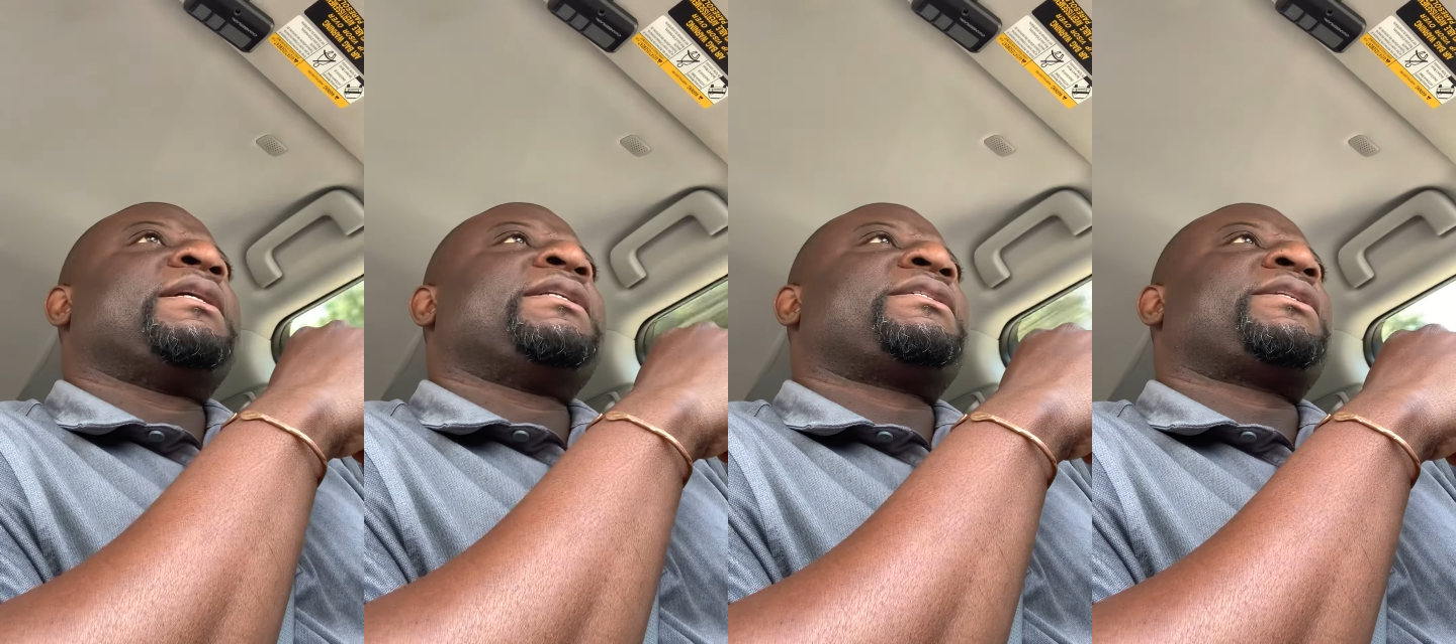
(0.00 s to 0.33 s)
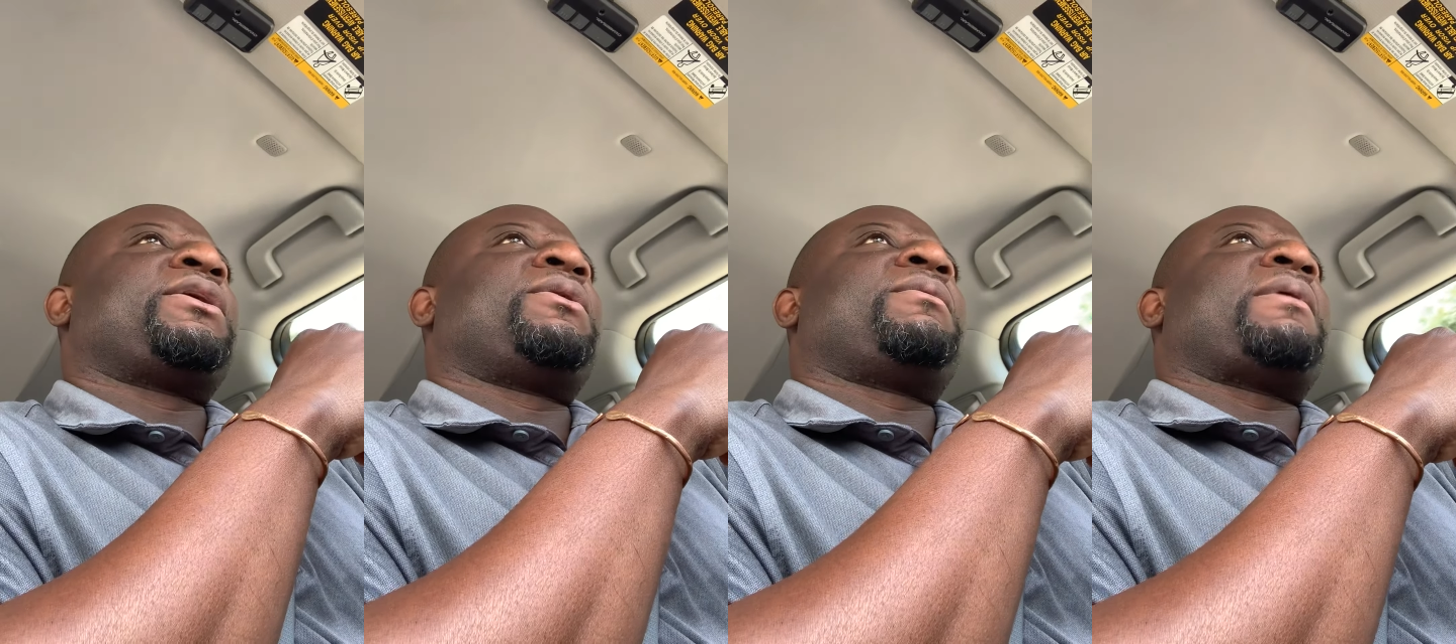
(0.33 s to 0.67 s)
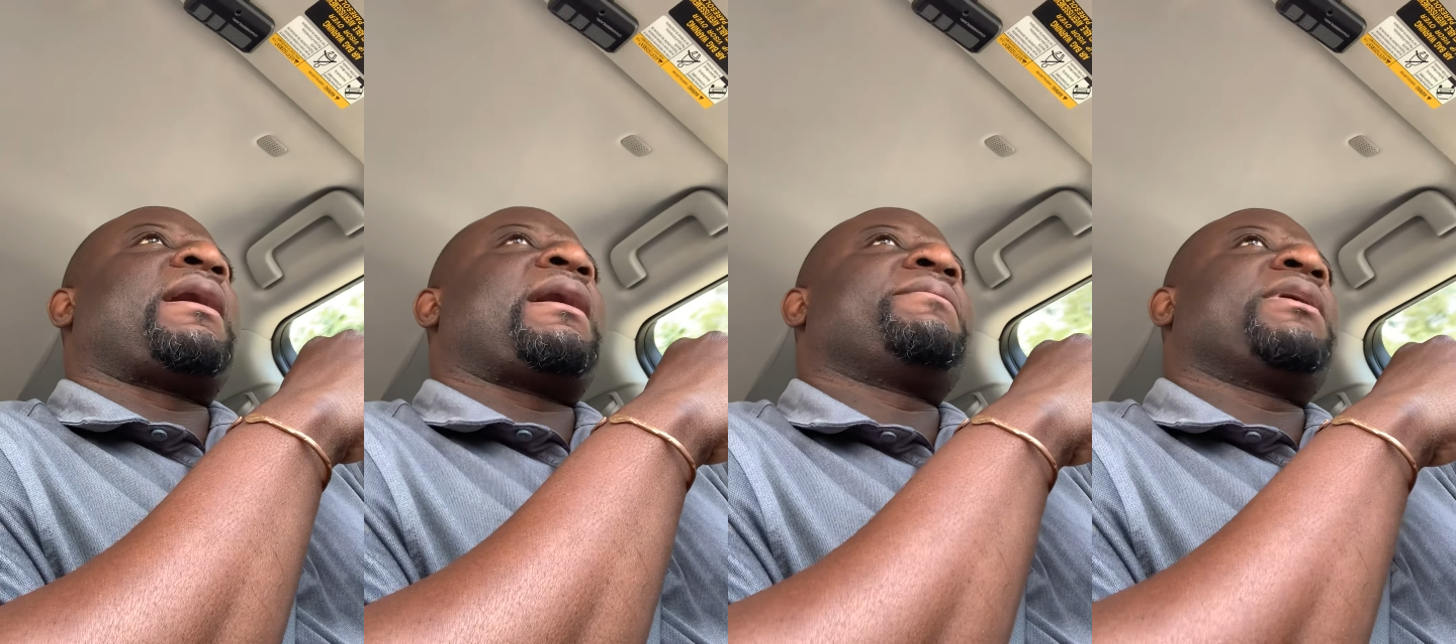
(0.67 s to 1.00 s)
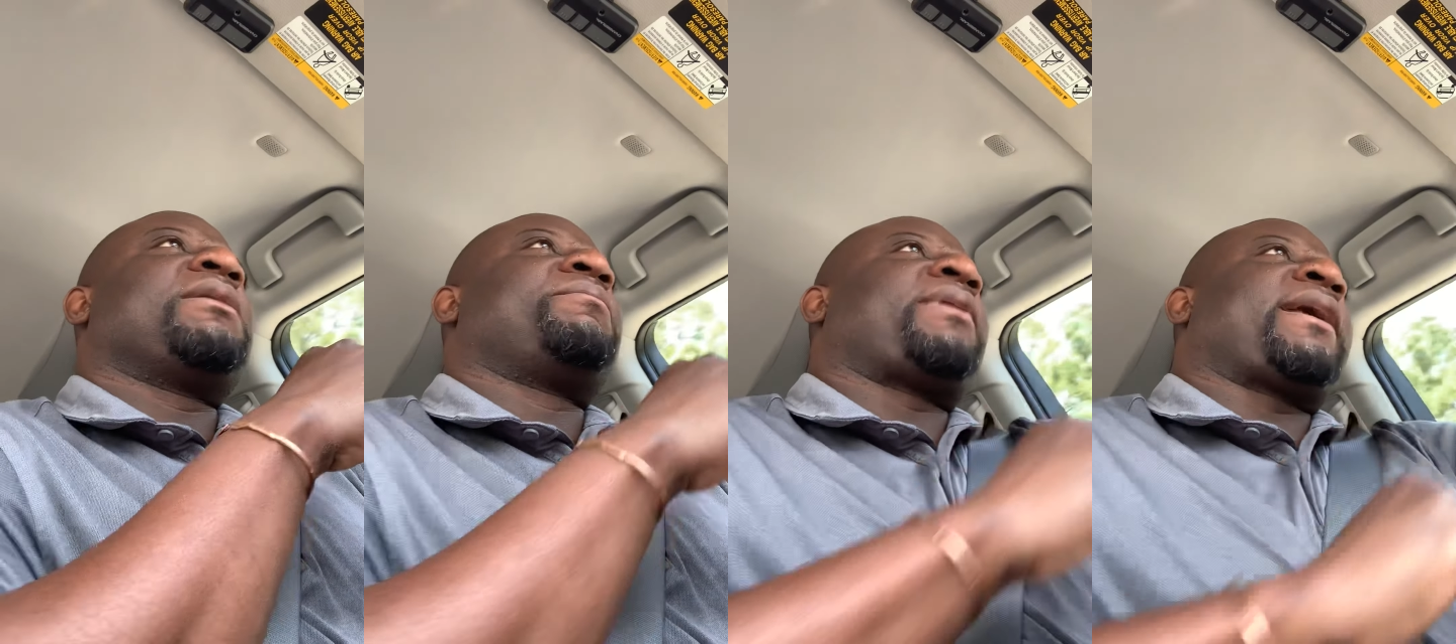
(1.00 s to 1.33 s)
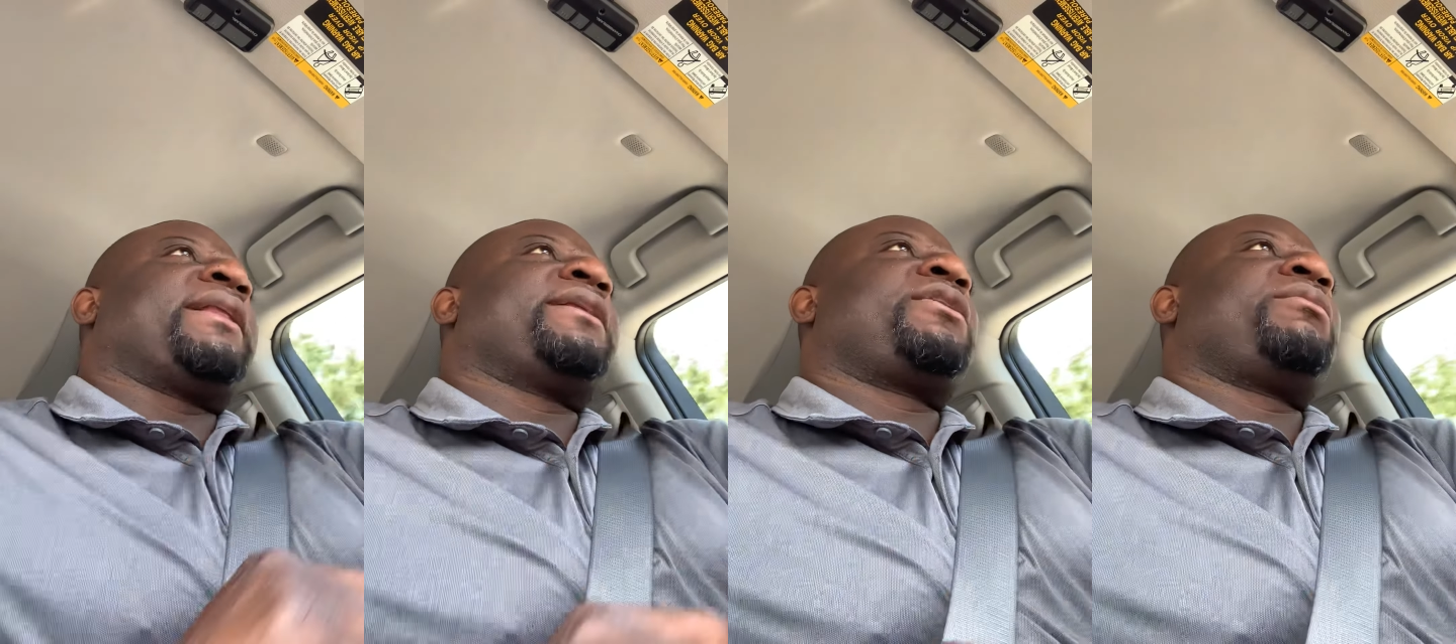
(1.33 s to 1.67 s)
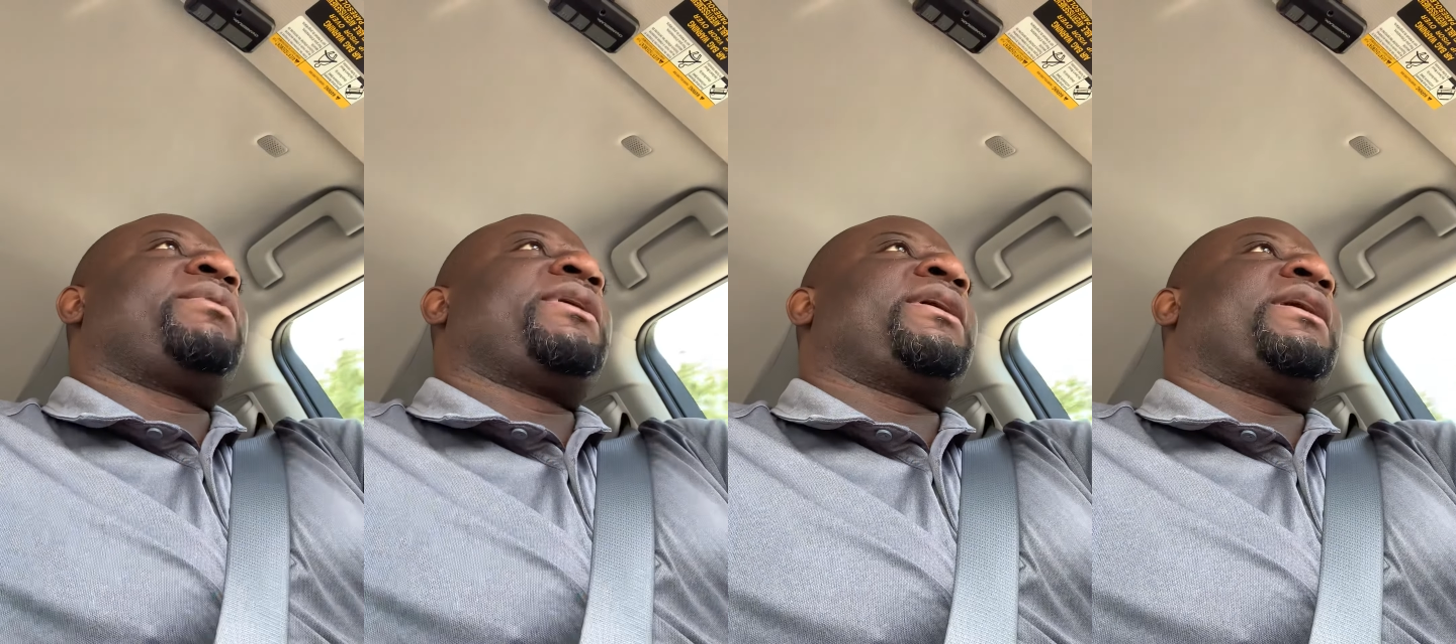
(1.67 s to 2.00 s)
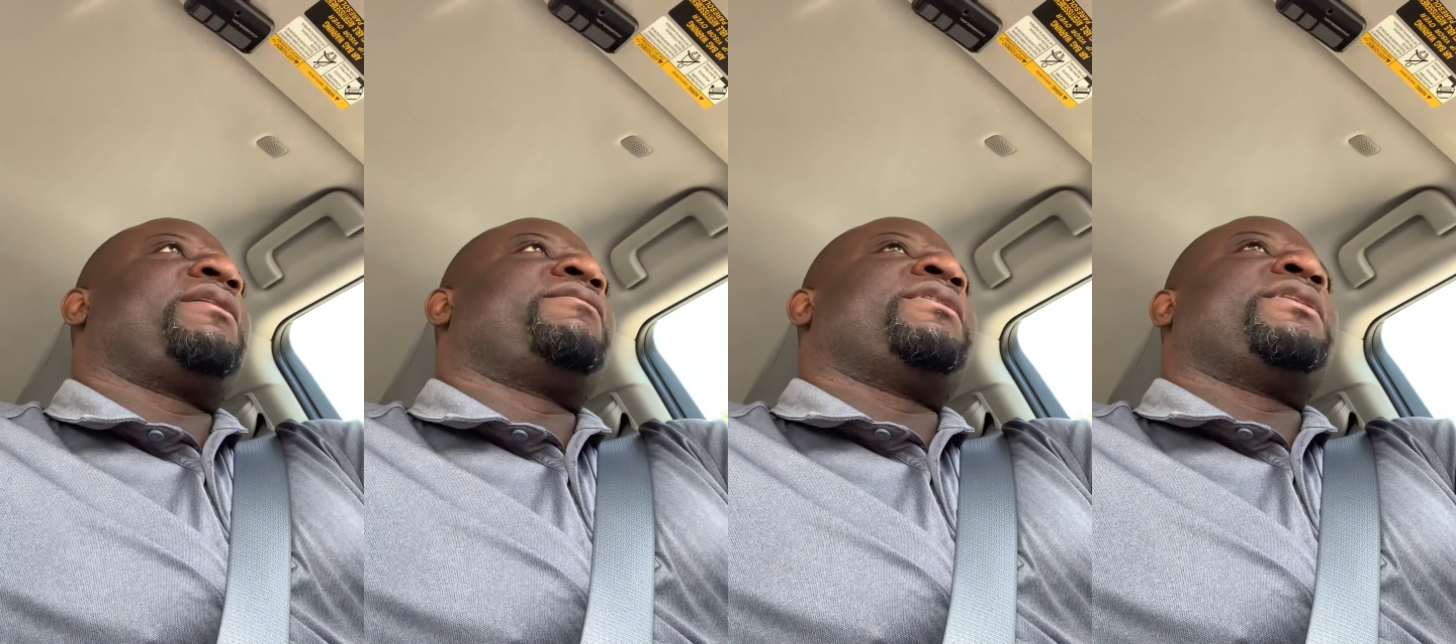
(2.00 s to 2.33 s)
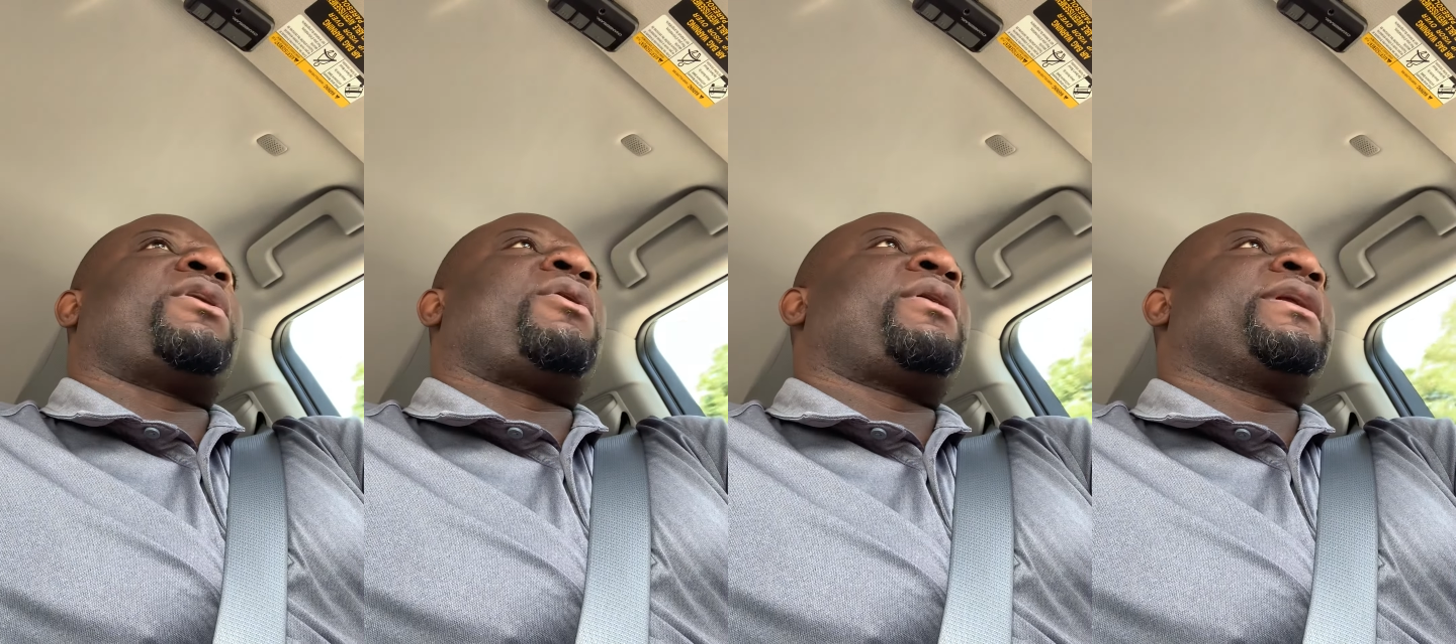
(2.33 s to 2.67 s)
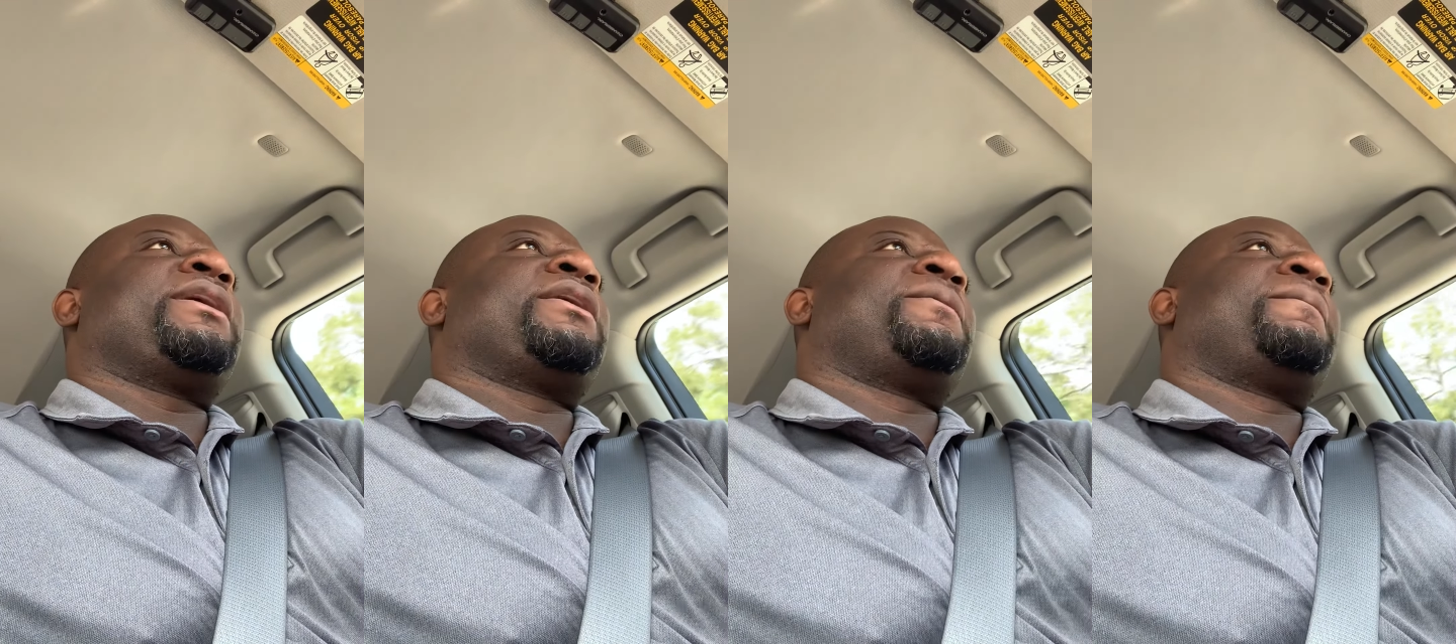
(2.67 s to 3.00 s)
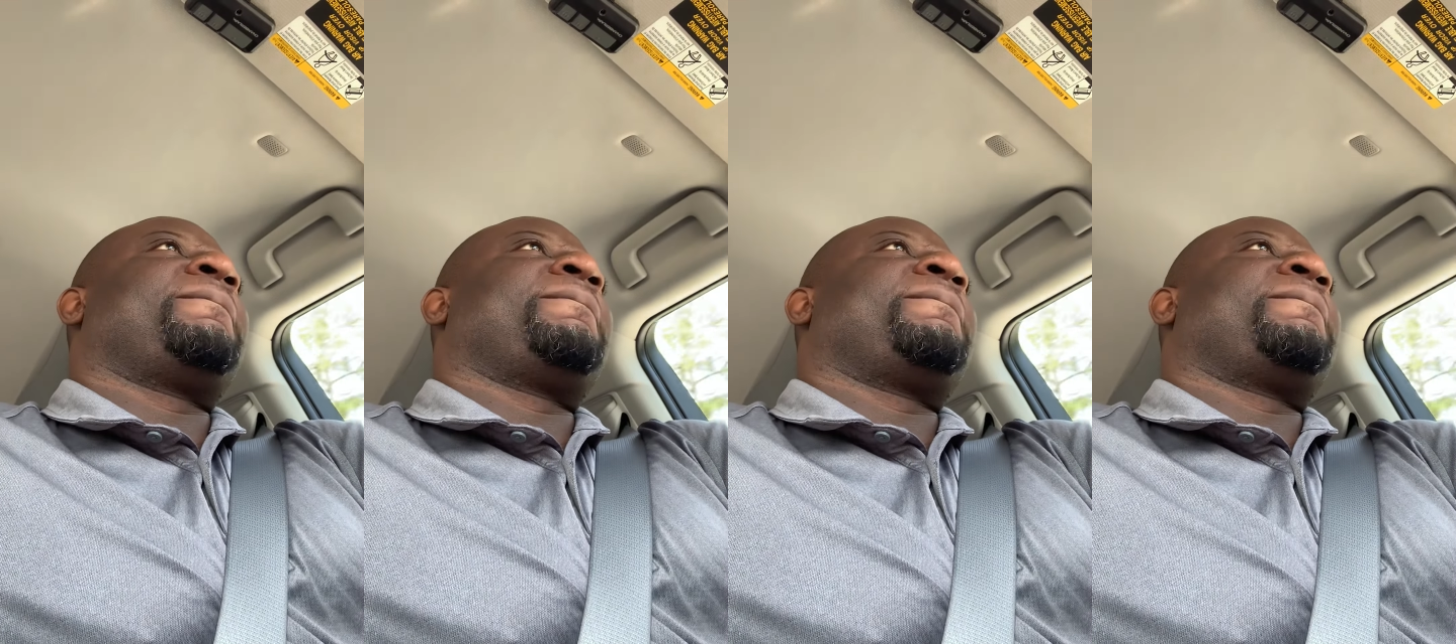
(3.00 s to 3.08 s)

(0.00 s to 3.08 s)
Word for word: So I'm gonna play a little bit of it, the audio,